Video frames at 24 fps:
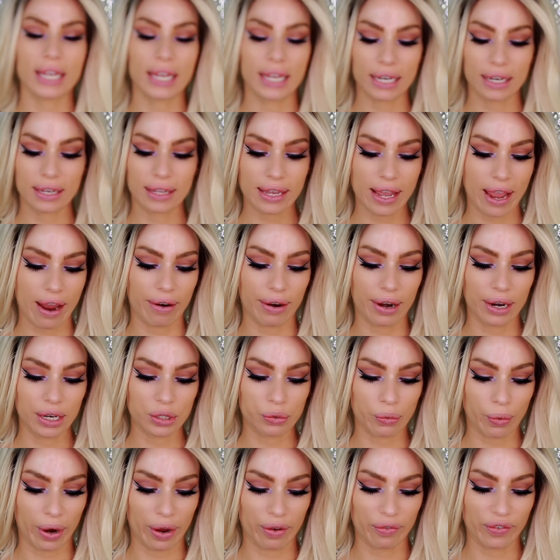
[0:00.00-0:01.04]
in the
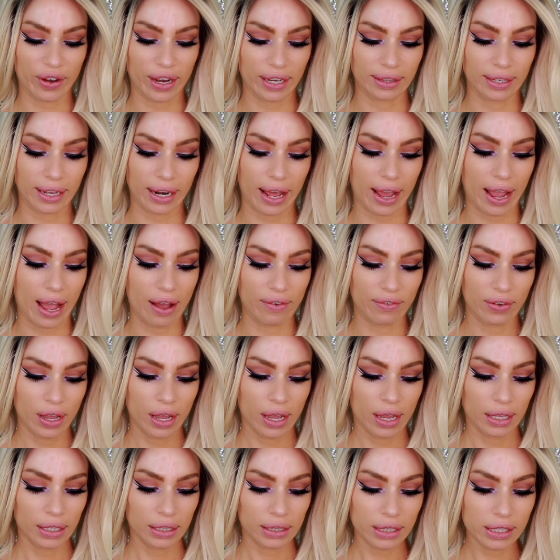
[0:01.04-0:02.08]
areas where I find that I have
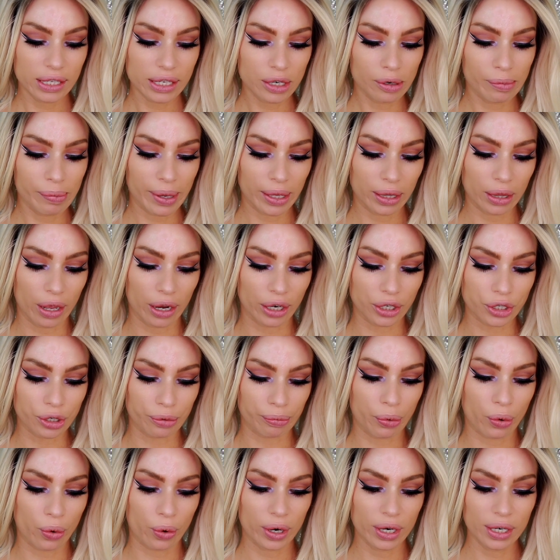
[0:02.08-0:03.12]
a little bit larger
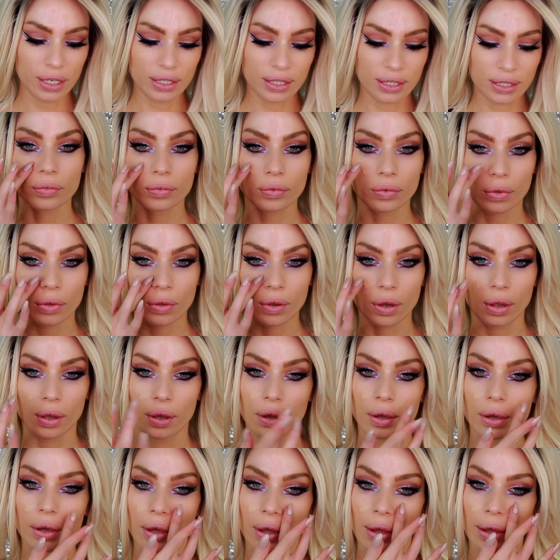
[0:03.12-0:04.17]
pores.
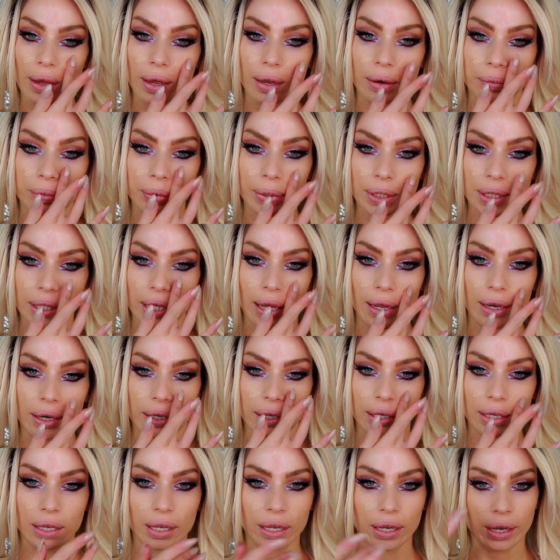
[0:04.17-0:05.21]
Go ahead and put that
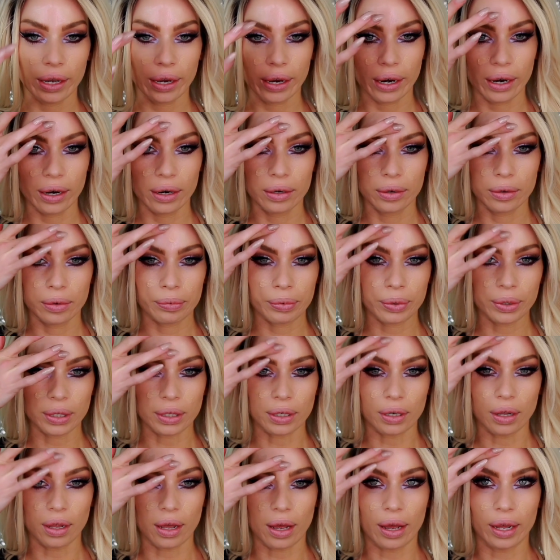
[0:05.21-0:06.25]
here. Put a
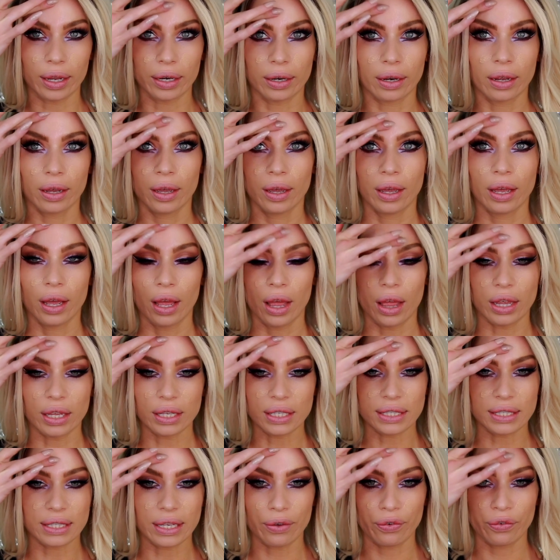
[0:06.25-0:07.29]
little on
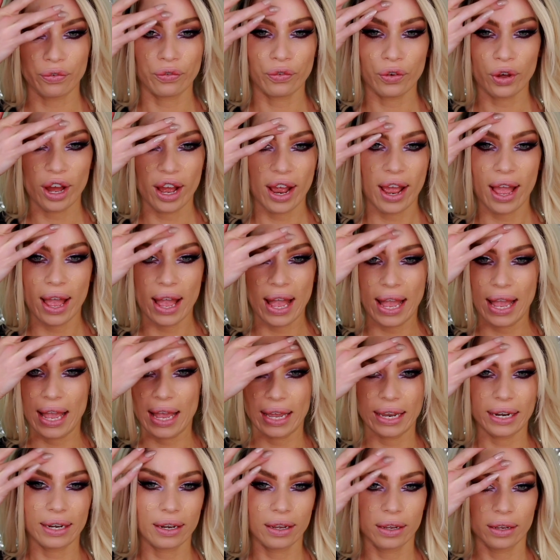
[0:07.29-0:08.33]
the
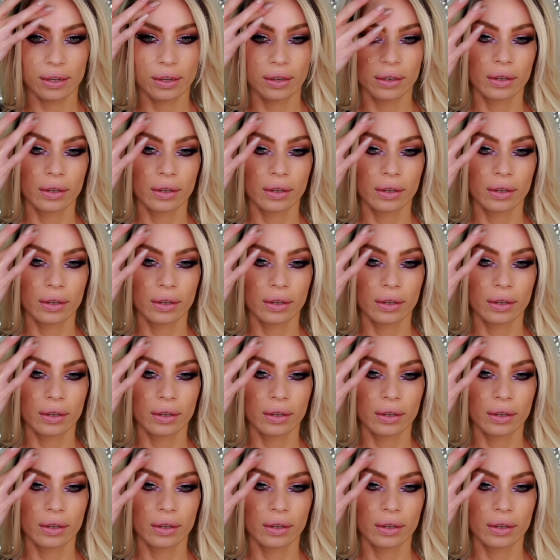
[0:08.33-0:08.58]
forehead.